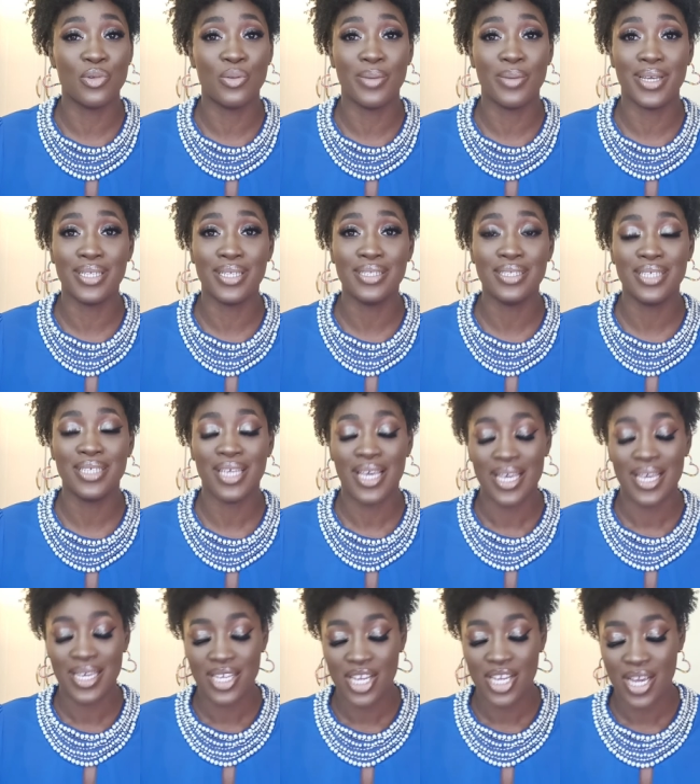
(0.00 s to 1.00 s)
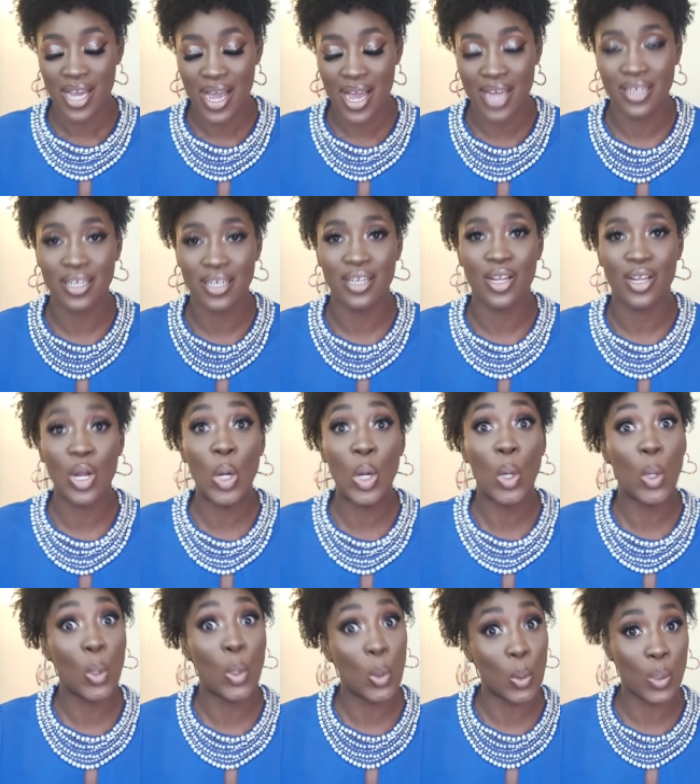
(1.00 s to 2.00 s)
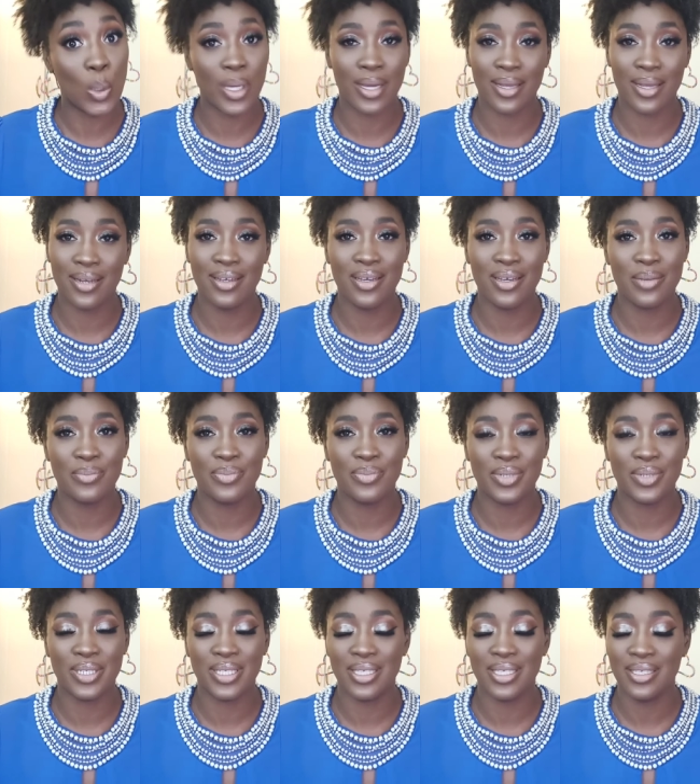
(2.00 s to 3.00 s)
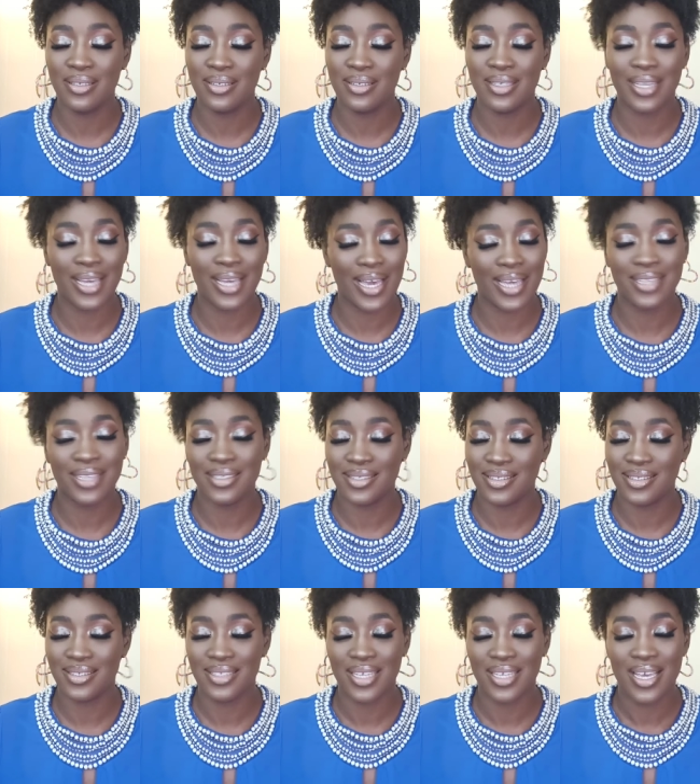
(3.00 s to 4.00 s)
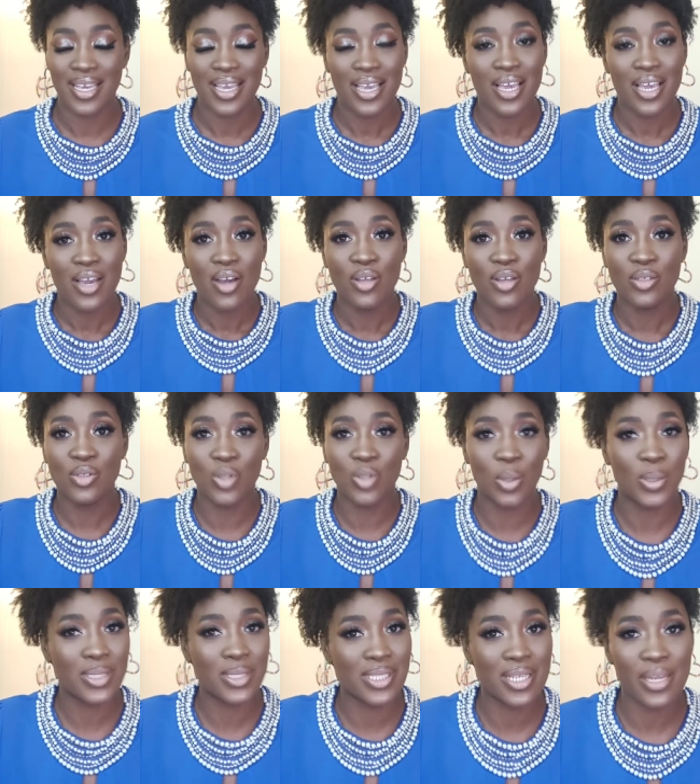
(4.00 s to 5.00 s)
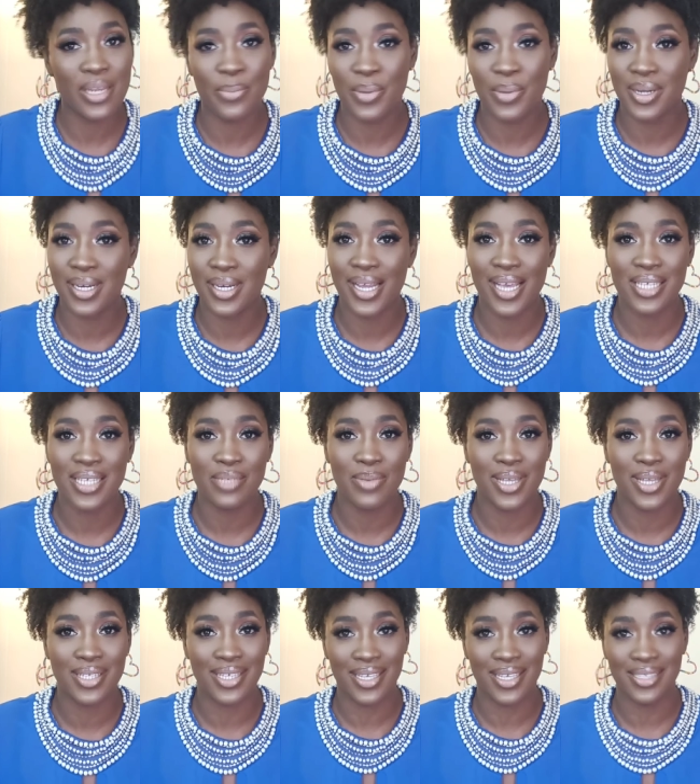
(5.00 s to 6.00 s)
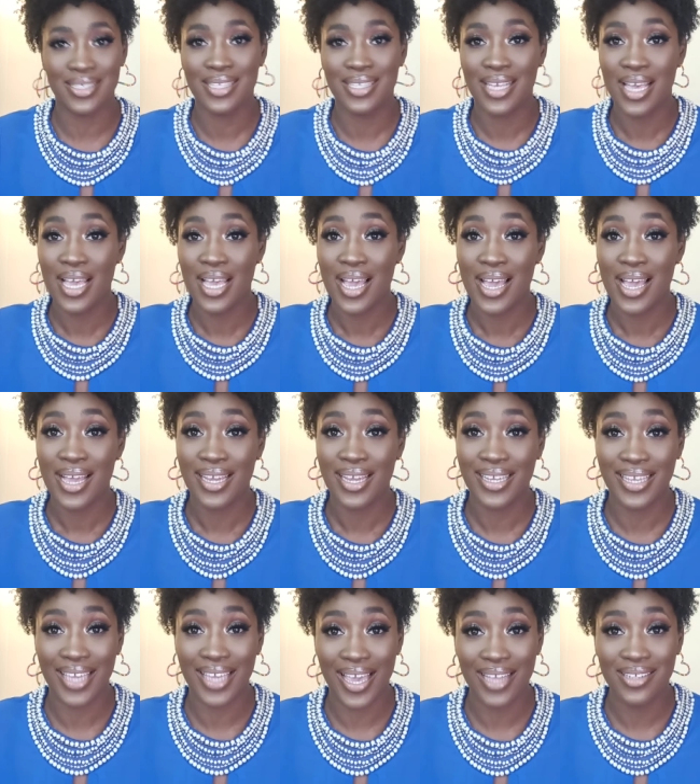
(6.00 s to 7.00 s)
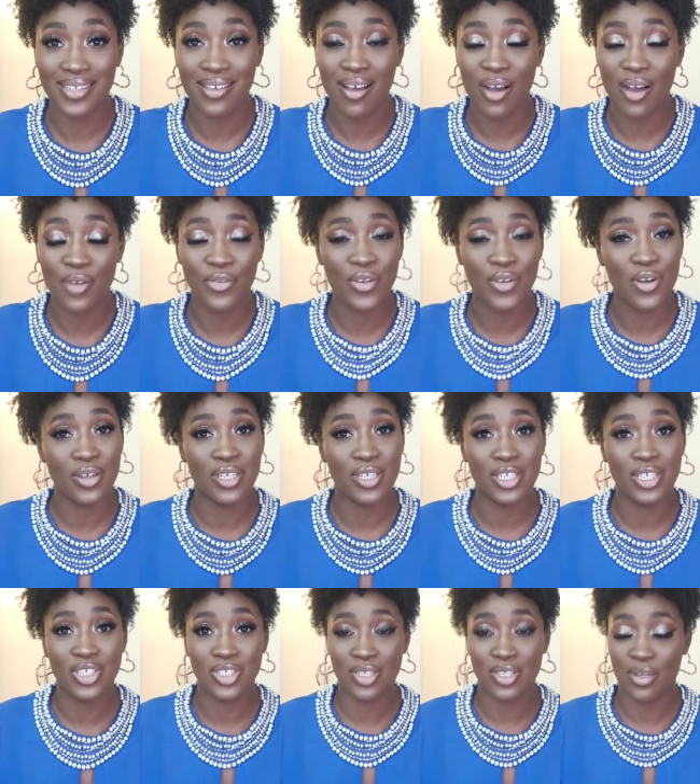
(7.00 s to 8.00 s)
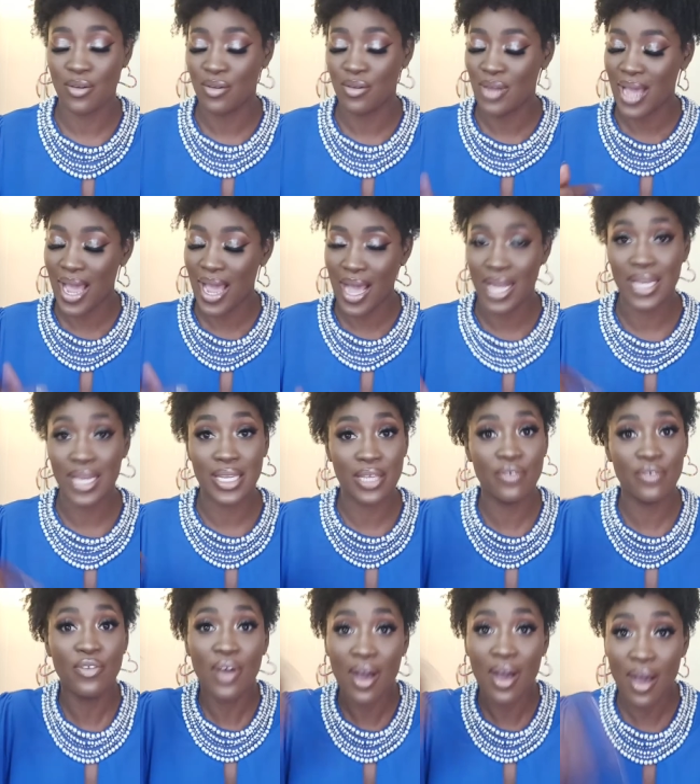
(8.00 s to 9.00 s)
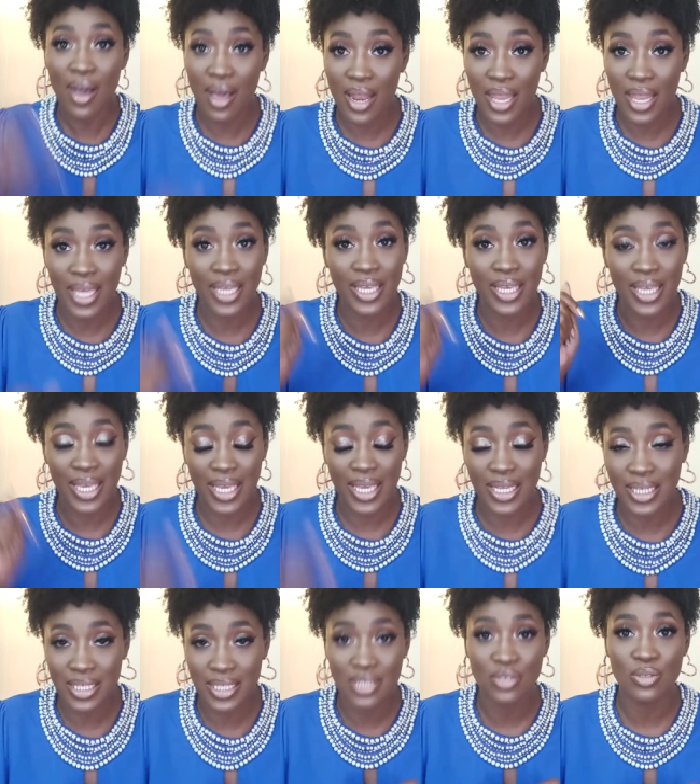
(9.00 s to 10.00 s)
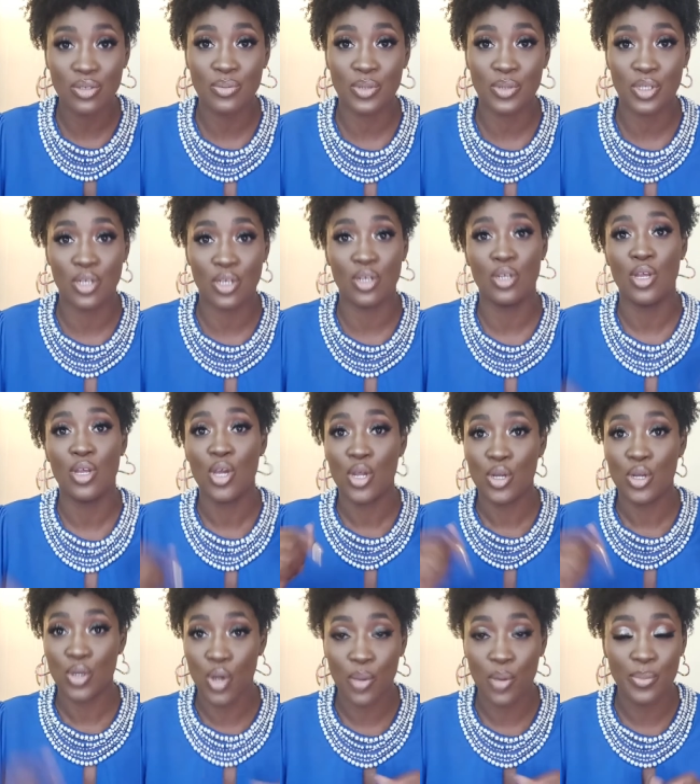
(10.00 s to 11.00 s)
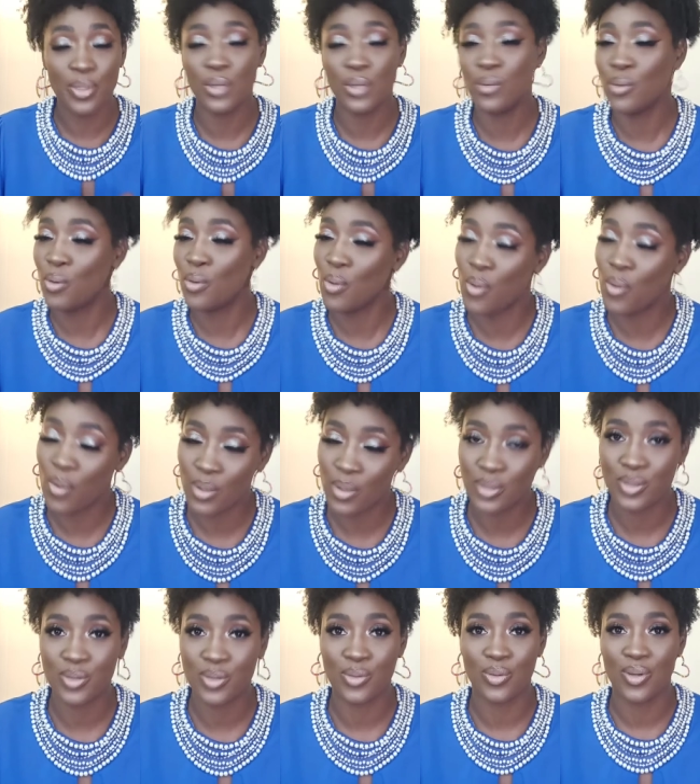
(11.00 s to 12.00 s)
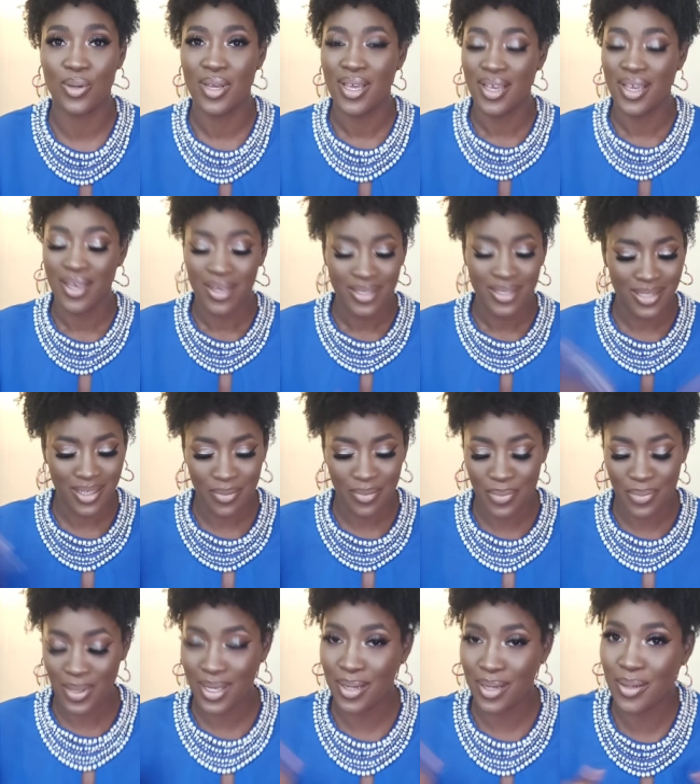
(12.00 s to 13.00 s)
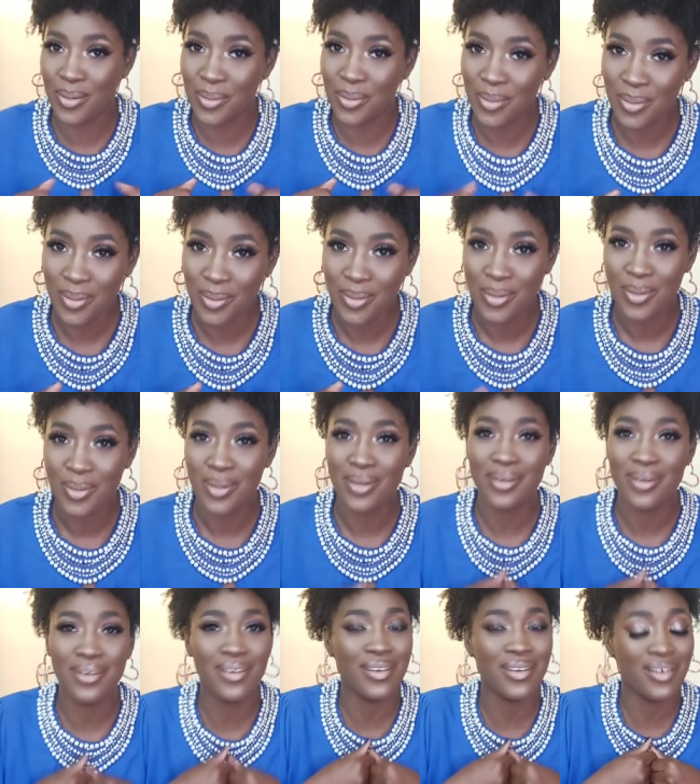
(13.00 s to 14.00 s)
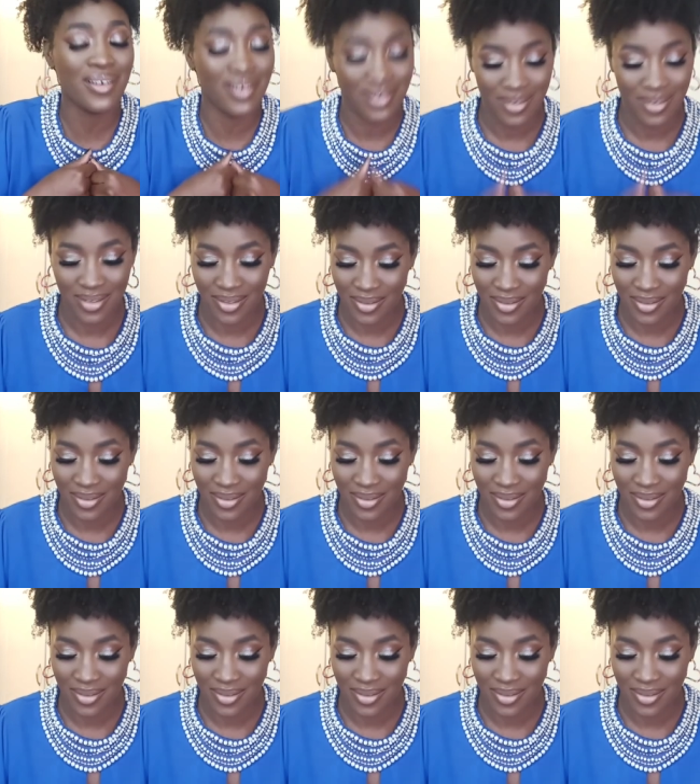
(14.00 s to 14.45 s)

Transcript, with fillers: moment. Another local company. Guys, don't sleep on Kasmetiz get her foundation. I'll leave her link in the description down below also. Tobaglo ah,